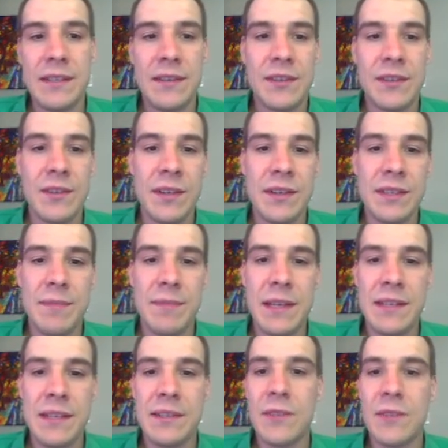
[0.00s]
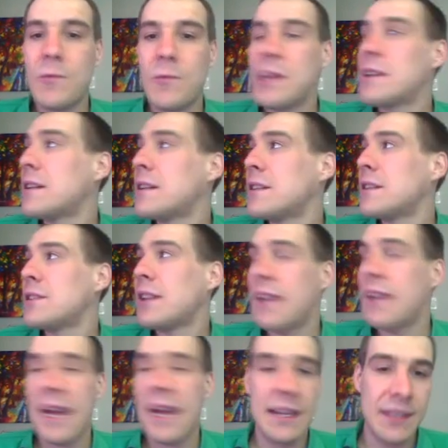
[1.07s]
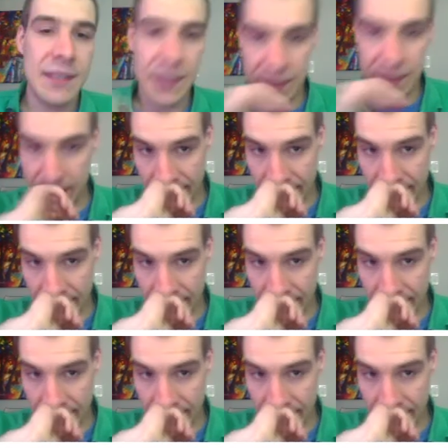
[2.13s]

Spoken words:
and our strongest bases are weak conjugate acids.